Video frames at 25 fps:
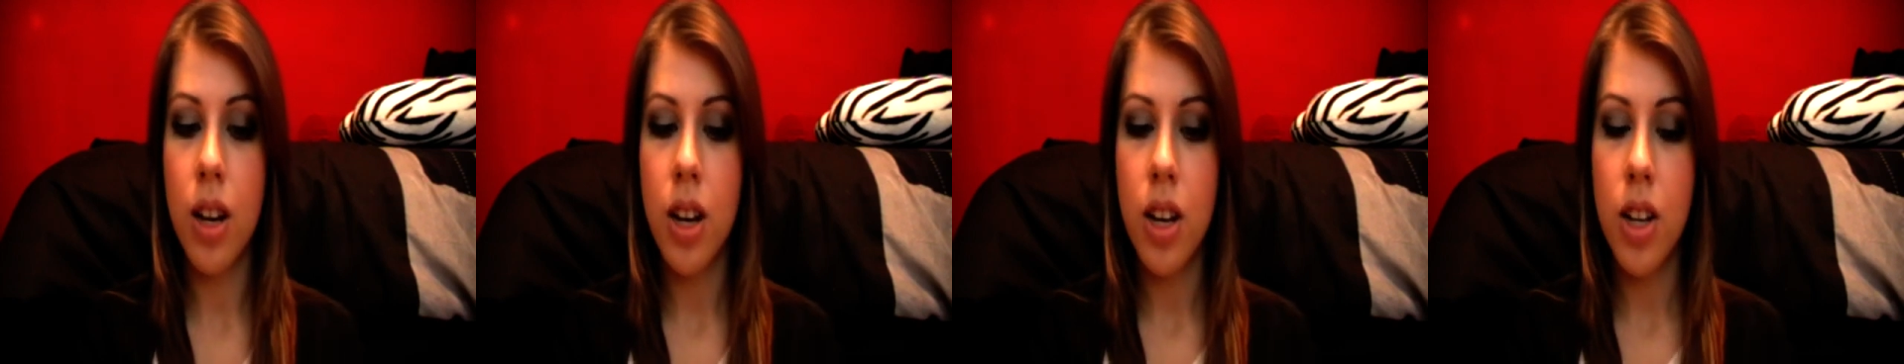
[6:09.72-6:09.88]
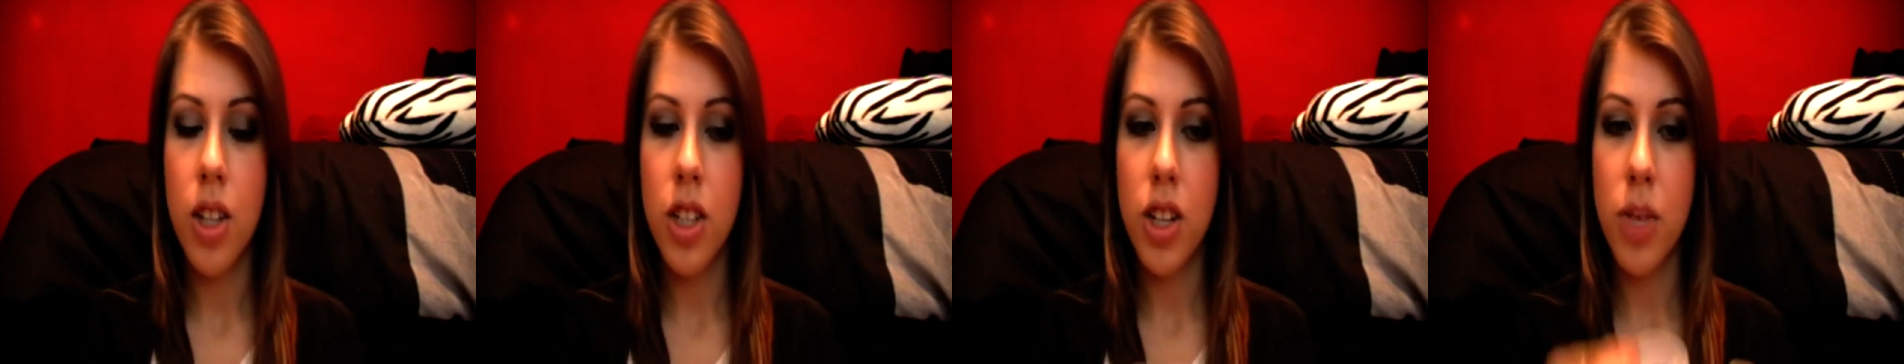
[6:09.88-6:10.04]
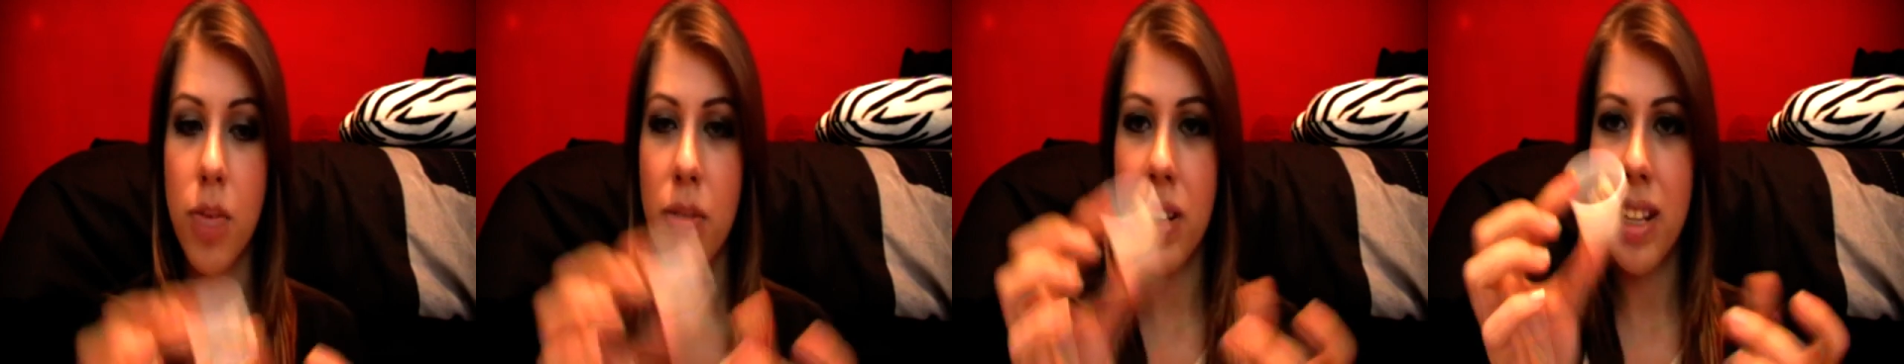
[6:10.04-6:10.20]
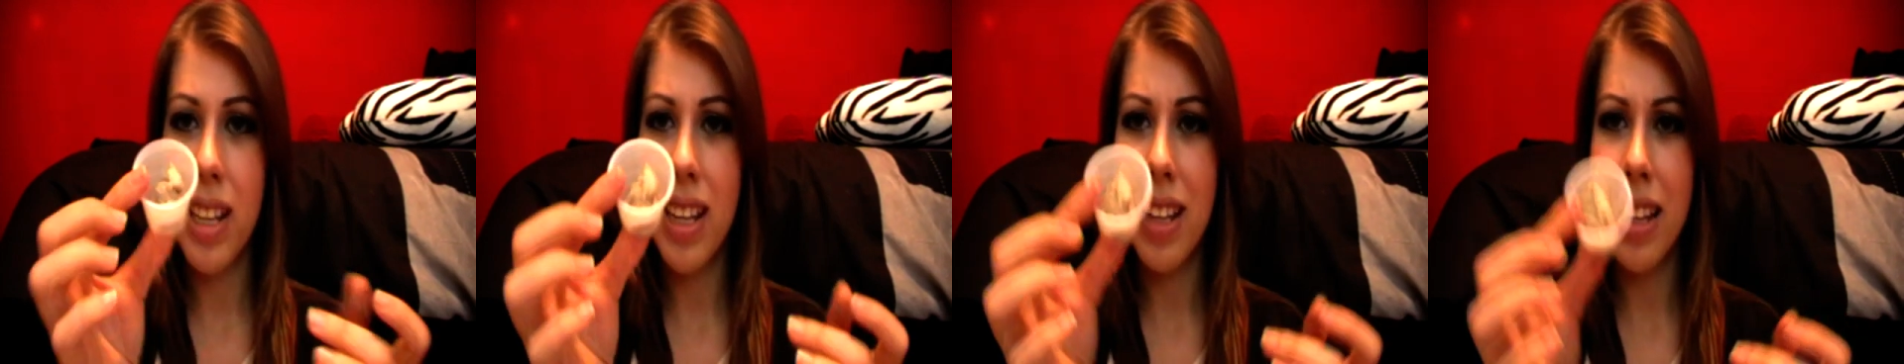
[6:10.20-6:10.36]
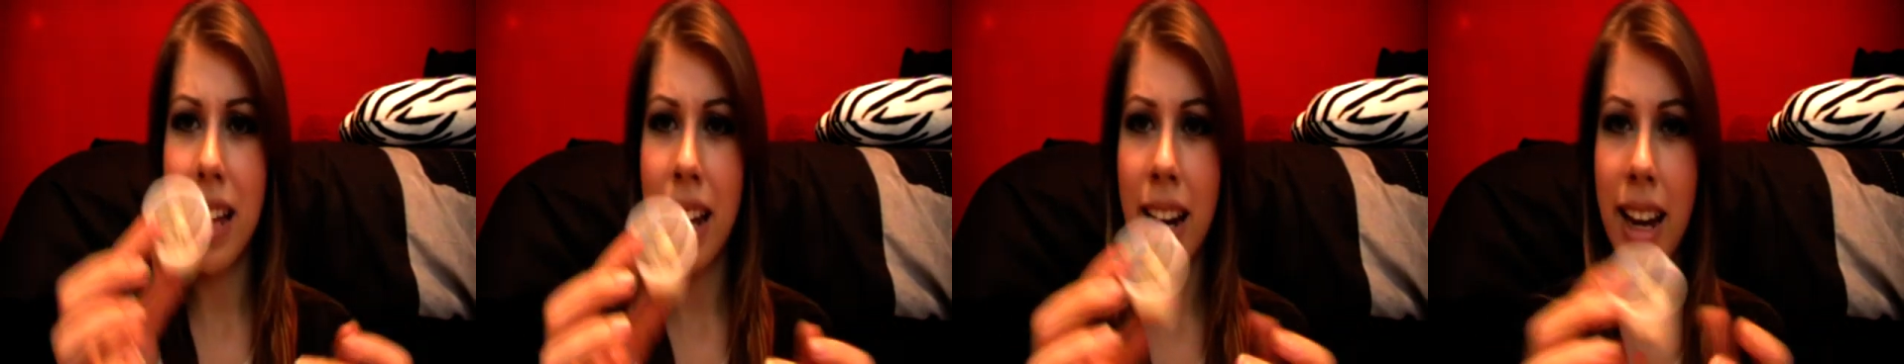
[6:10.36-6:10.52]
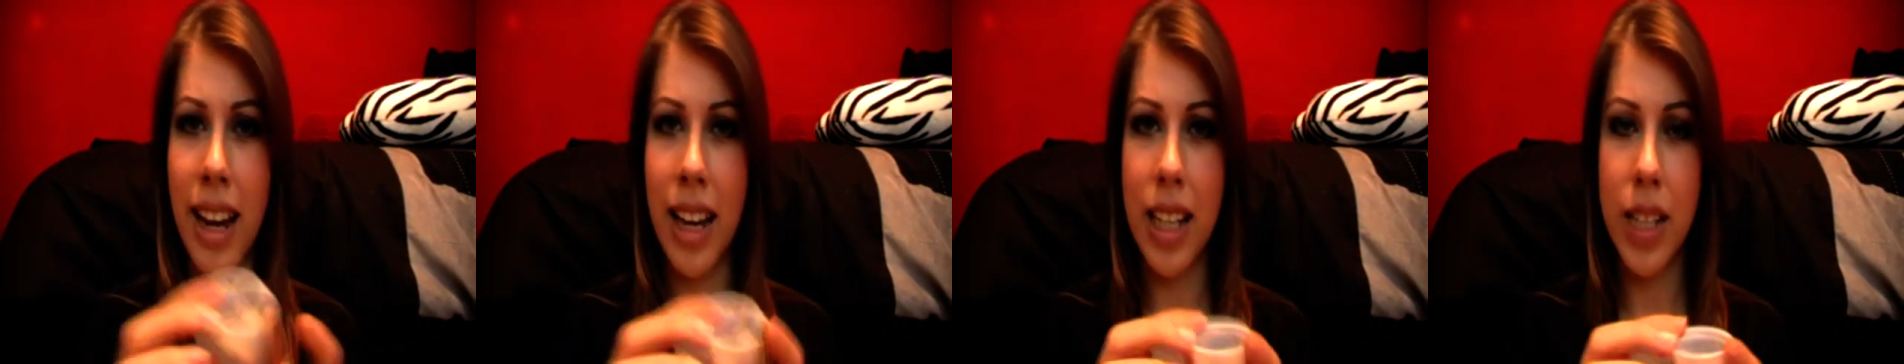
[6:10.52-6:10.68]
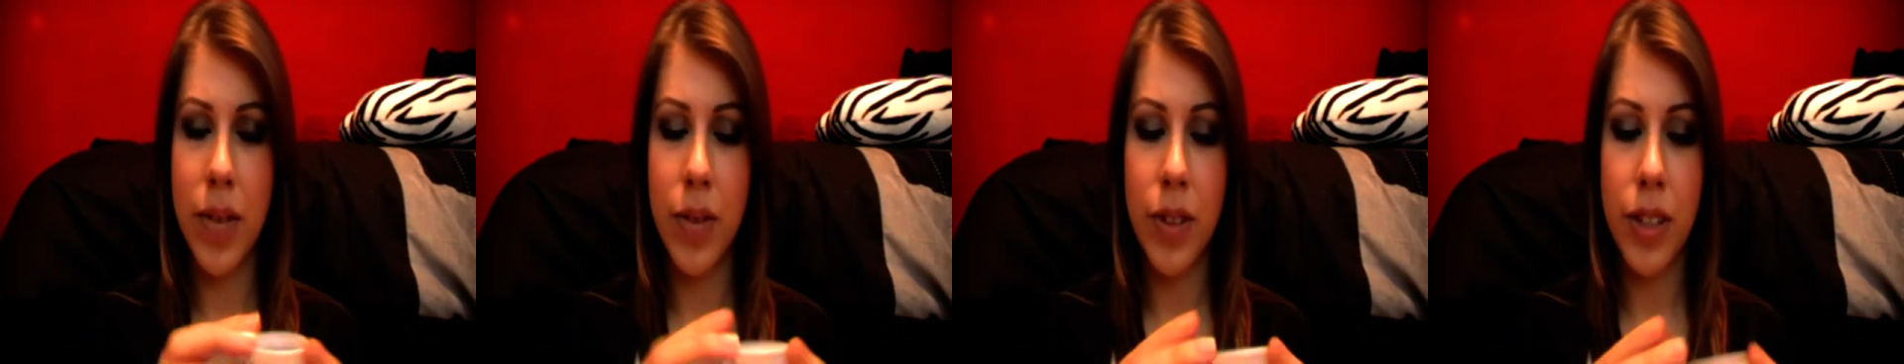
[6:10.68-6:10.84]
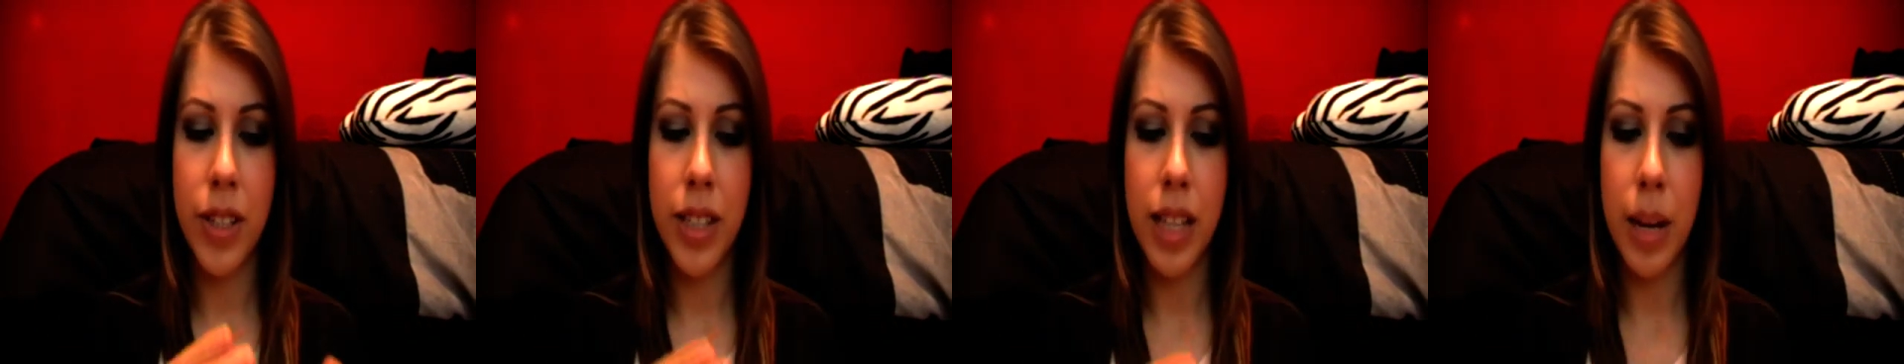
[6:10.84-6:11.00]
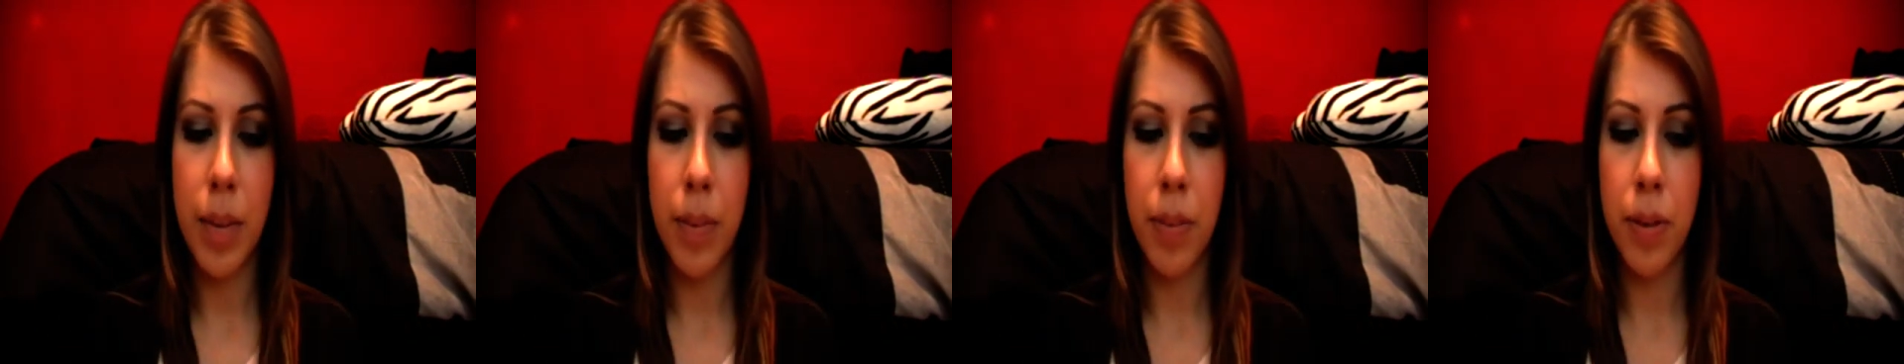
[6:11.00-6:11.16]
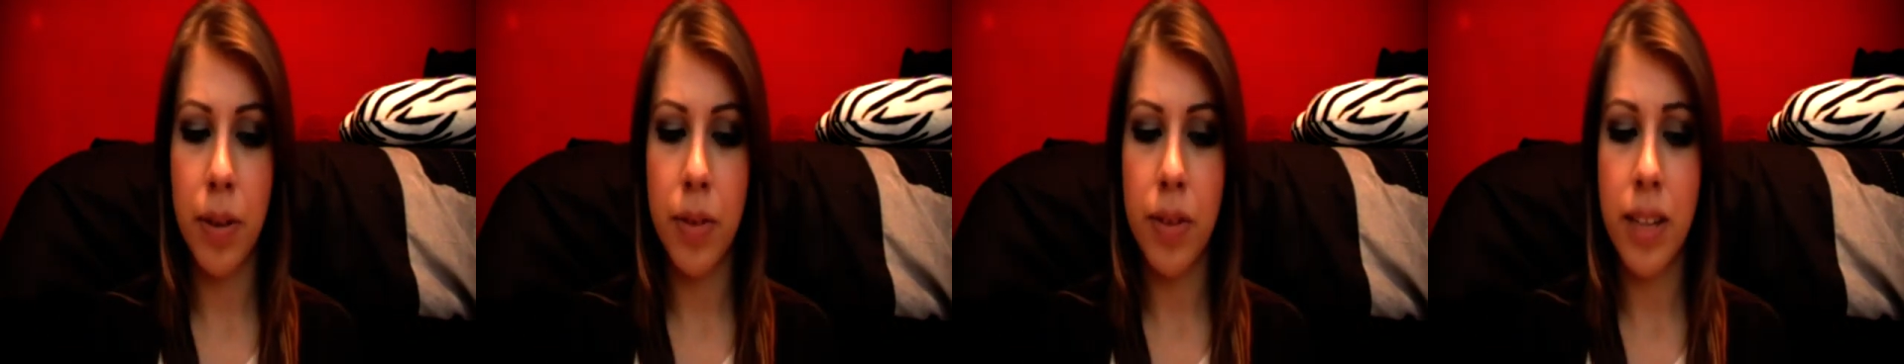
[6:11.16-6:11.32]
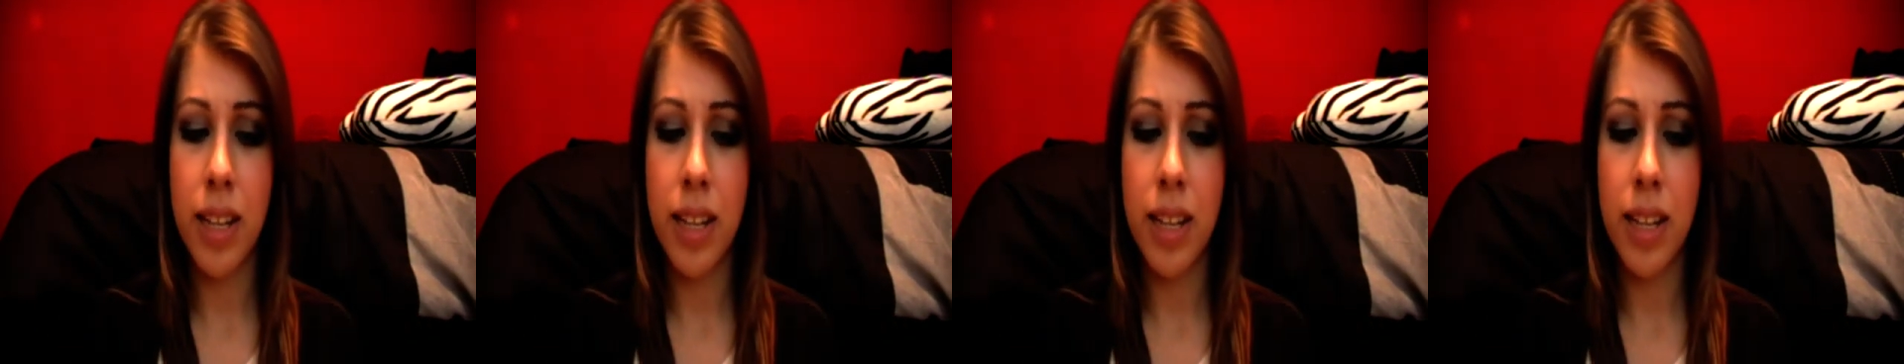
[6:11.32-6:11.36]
So I'm really glad I asked for a sample of